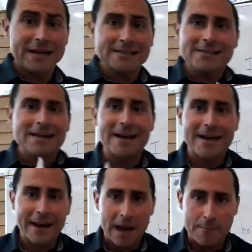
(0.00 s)
it's
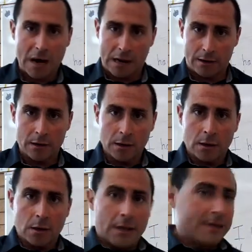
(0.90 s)
grammar.
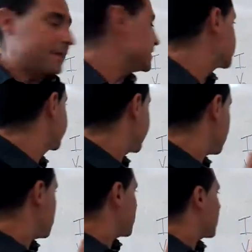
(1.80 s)
This
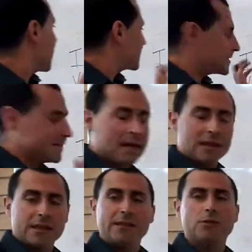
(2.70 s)
grammar has
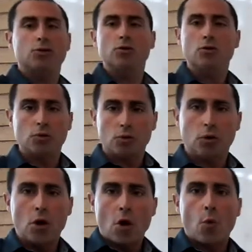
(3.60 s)
nothing to
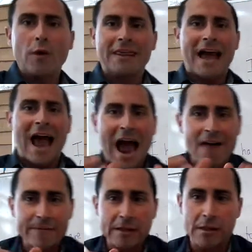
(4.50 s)
do with
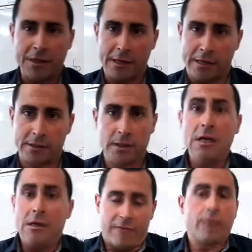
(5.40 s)
having things.
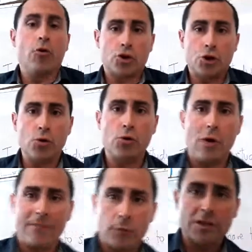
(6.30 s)
For sure, you
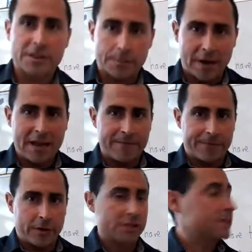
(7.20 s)
have to explain
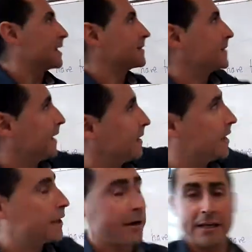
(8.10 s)
first that
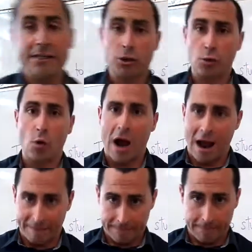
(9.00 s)
tener is to
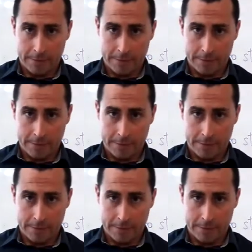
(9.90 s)
have.